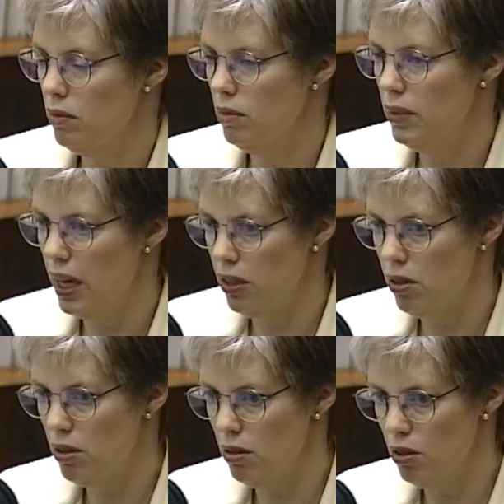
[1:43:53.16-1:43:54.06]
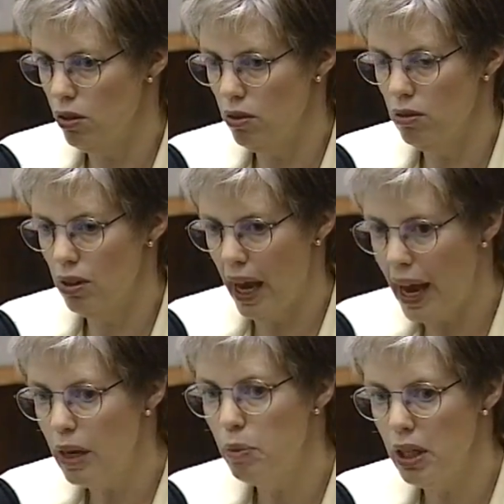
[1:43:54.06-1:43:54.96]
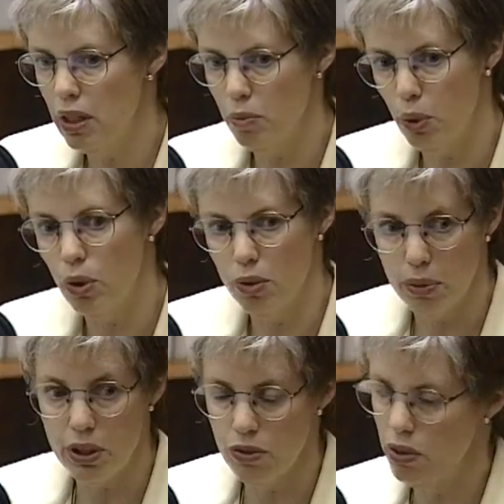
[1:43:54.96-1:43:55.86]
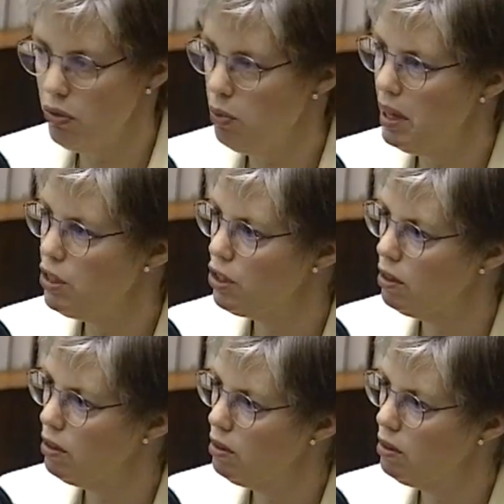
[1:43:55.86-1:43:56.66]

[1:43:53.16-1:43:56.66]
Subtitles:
that can be an important piece of information.